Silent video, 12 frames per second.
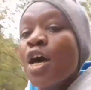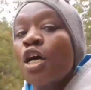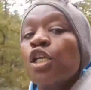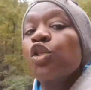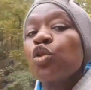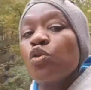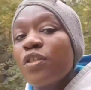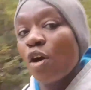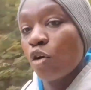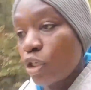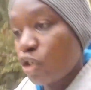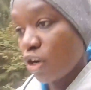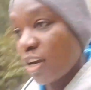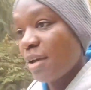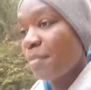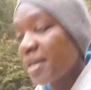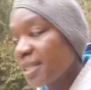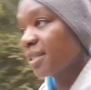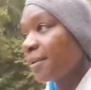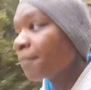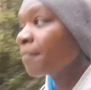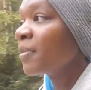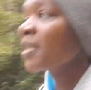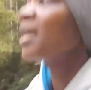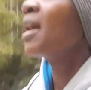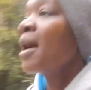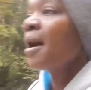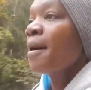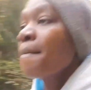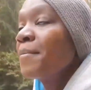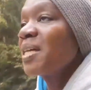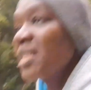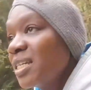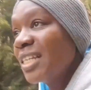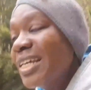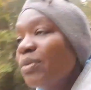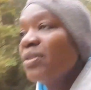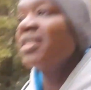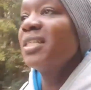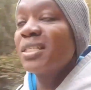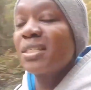to the Austrian embassy. But the deal with this